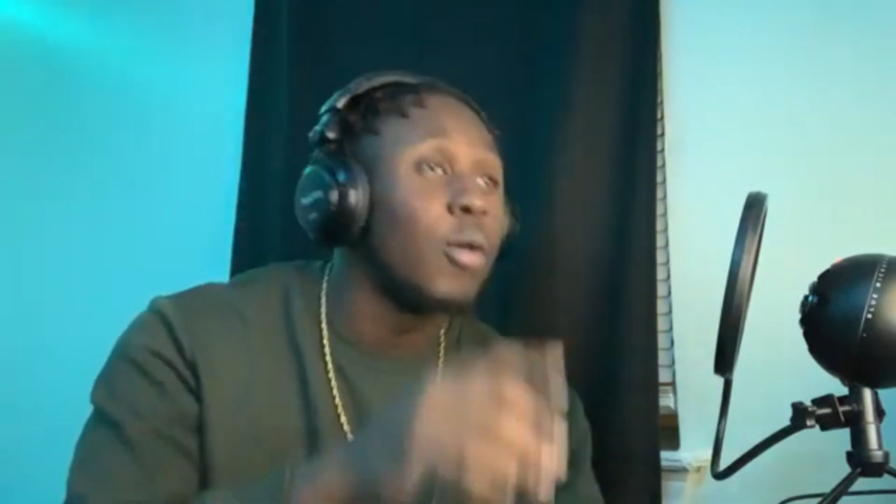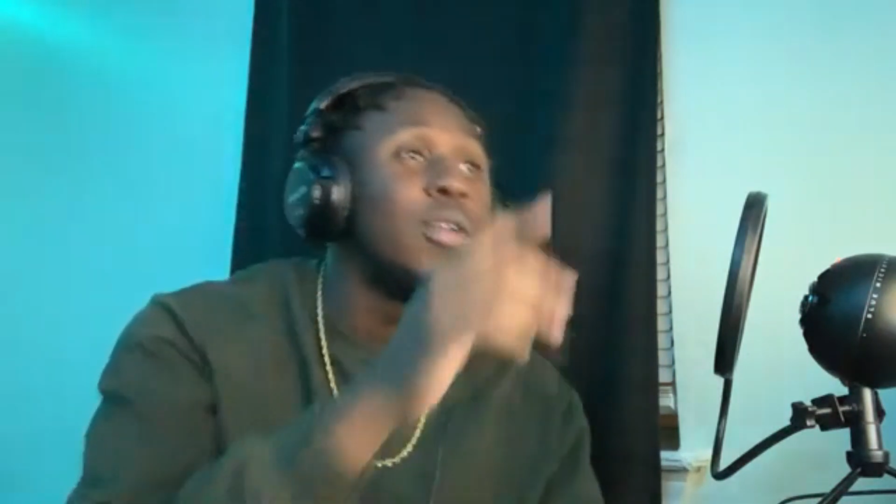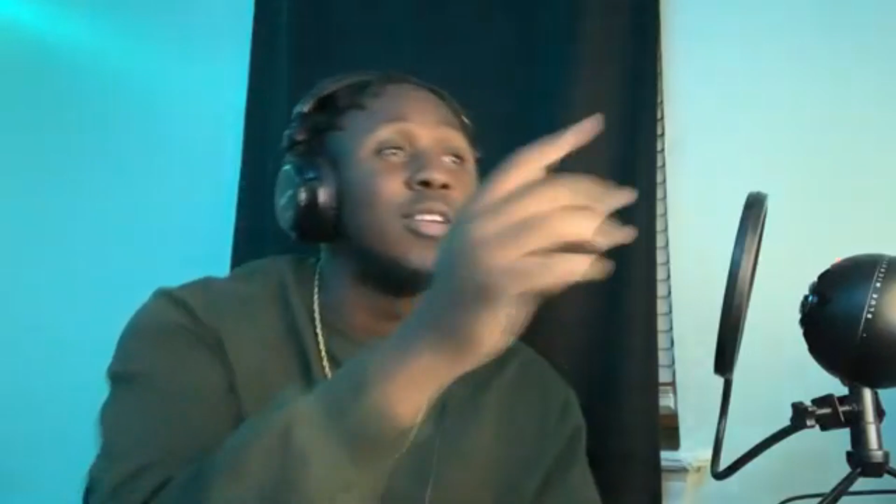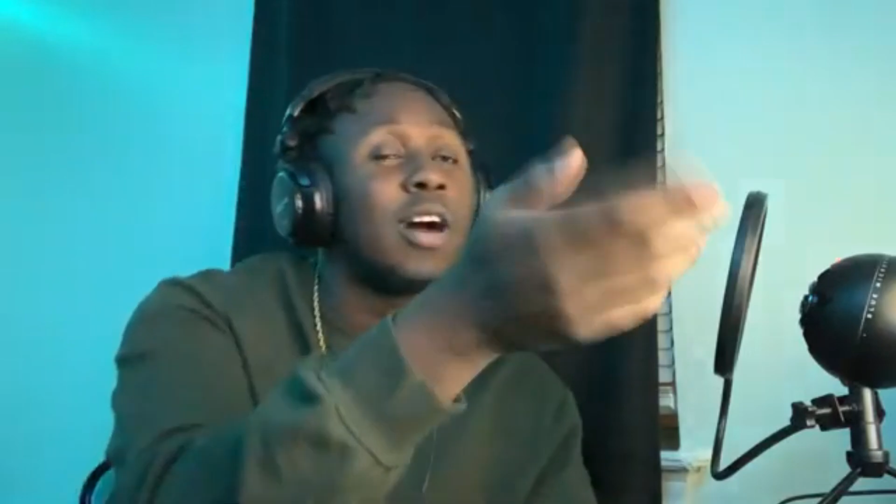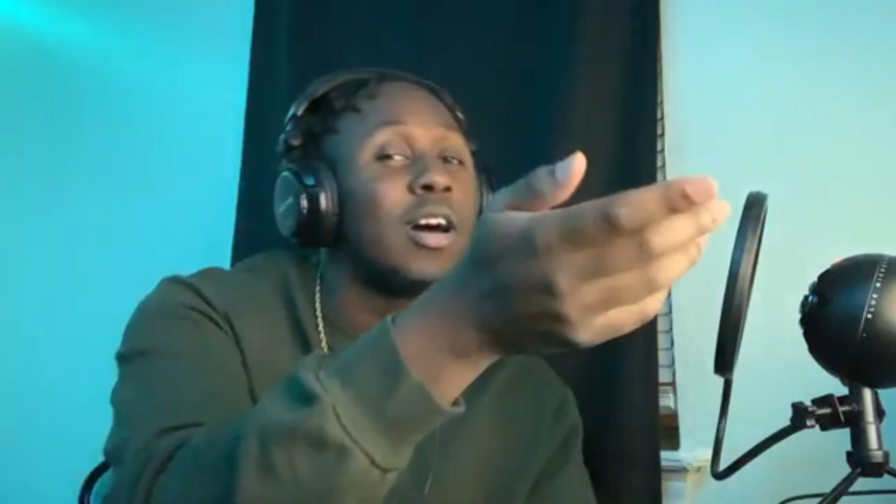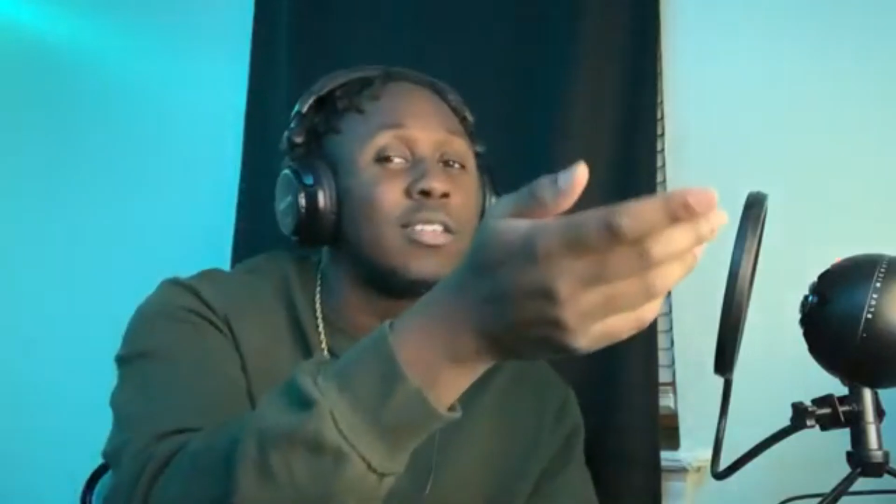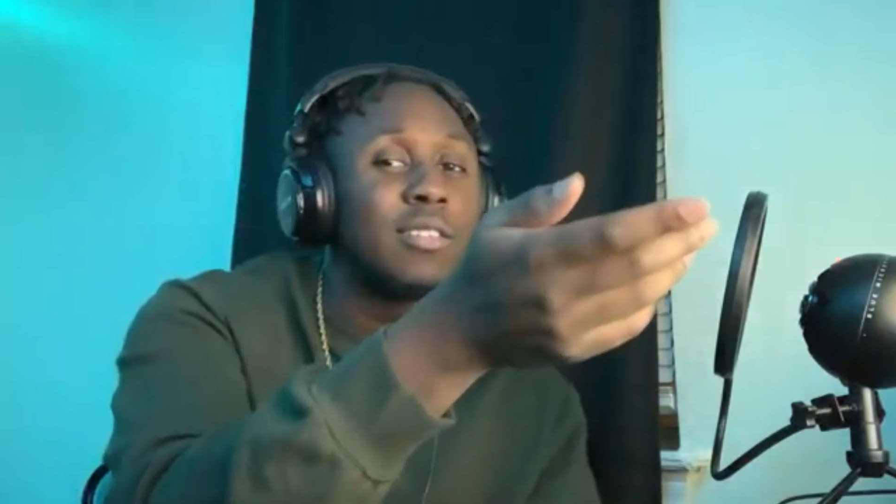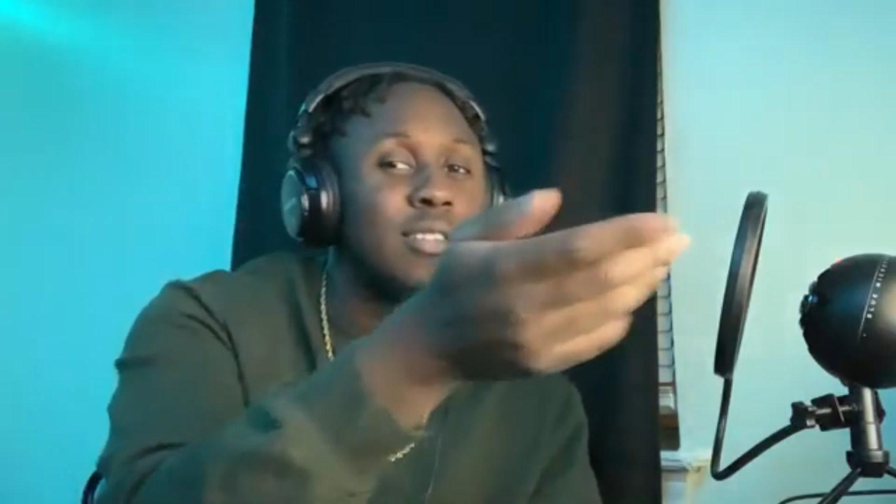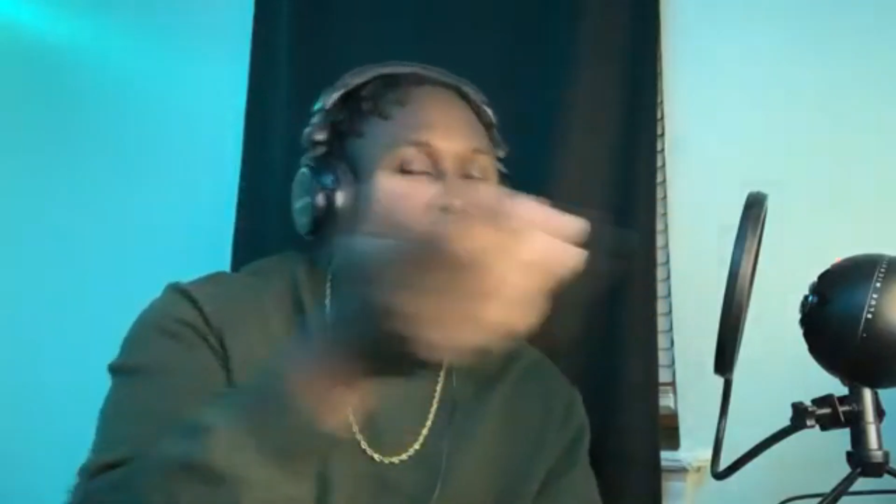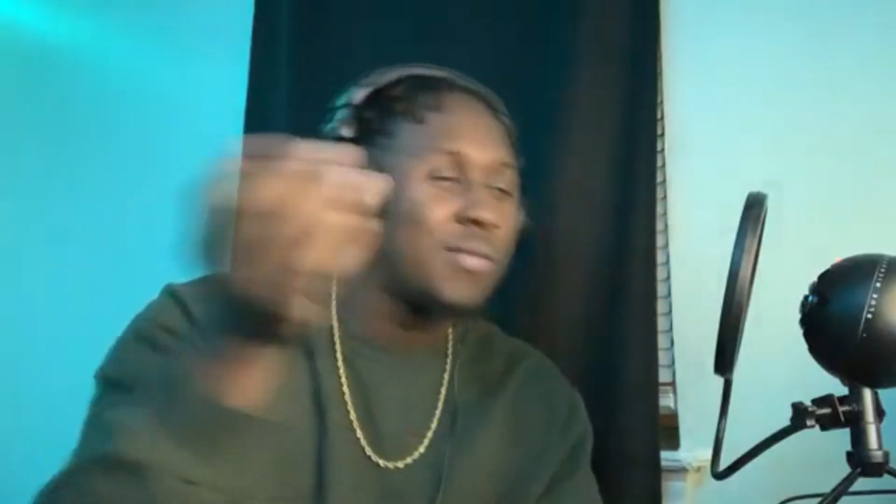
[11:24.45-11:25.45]
Oh, the Don
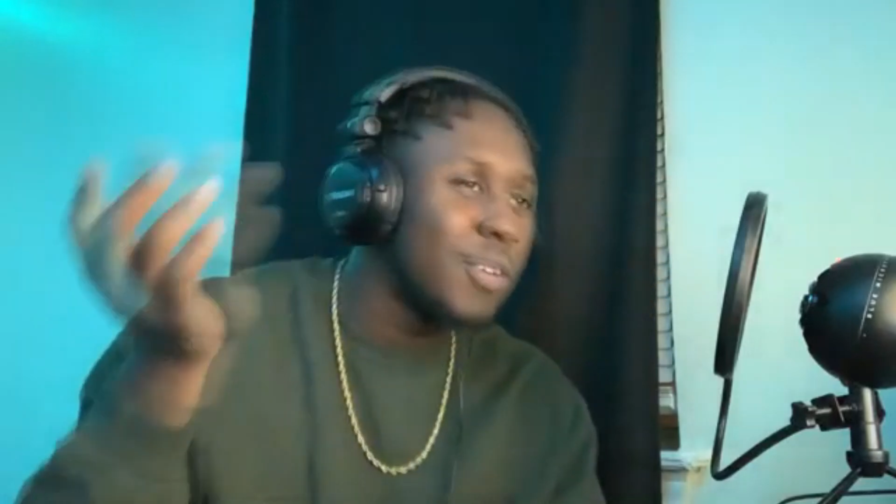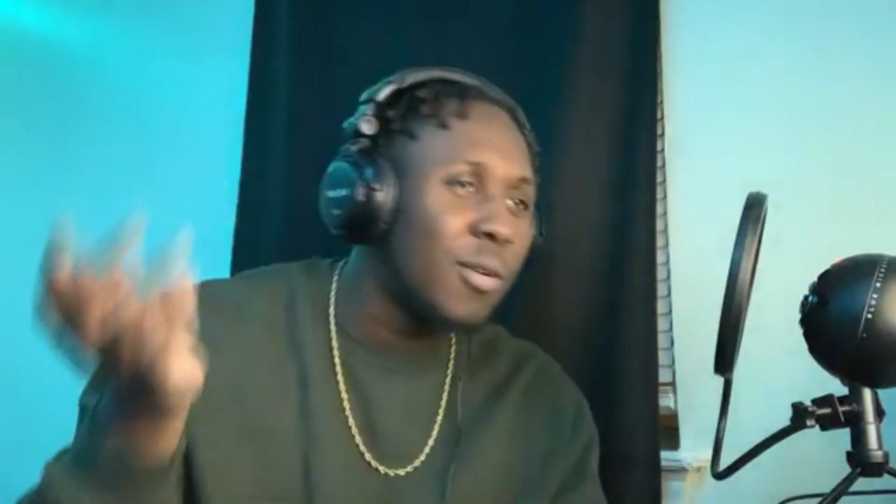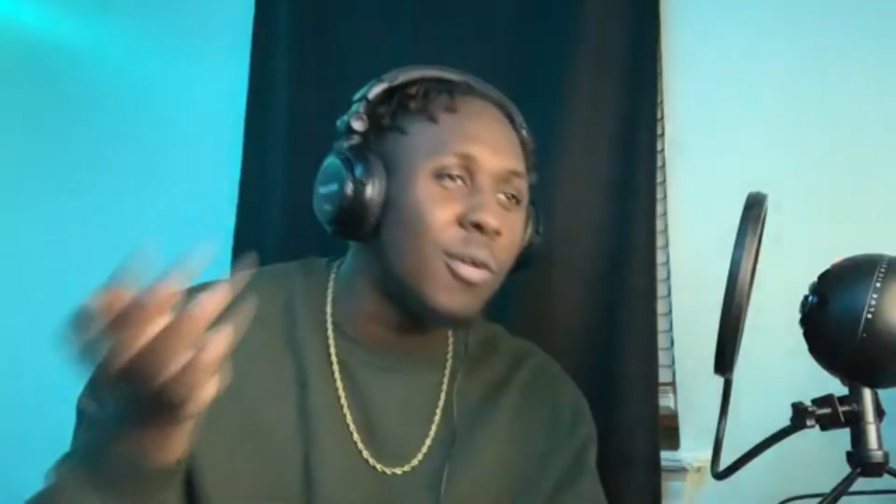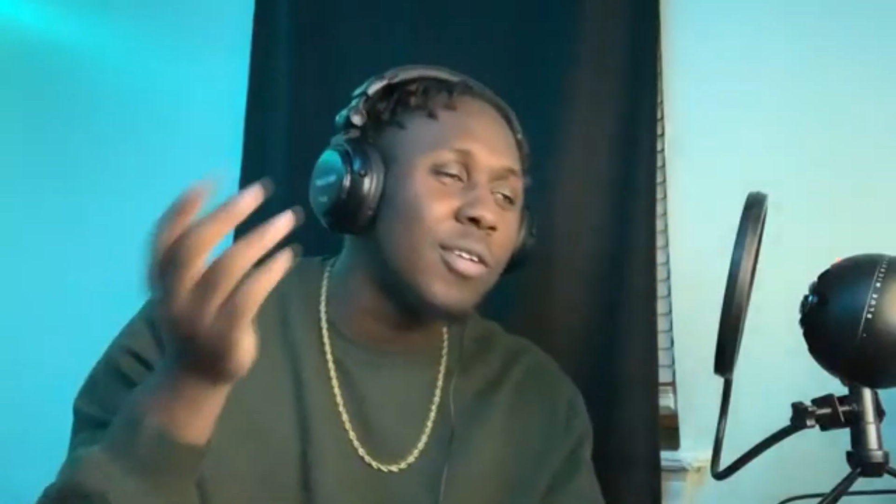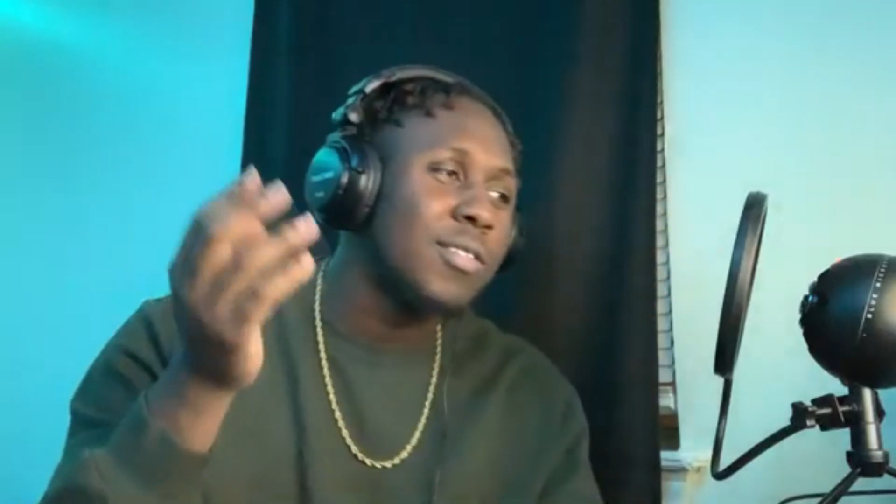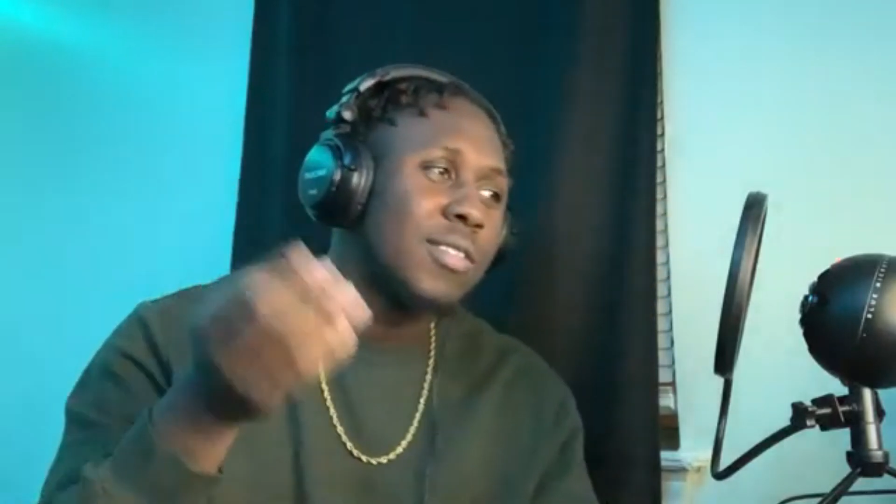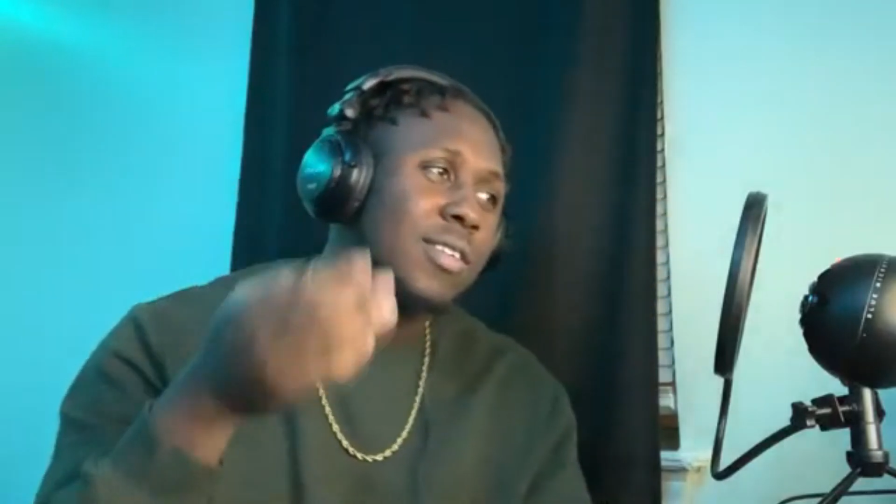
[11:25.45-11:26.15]
C's, of course.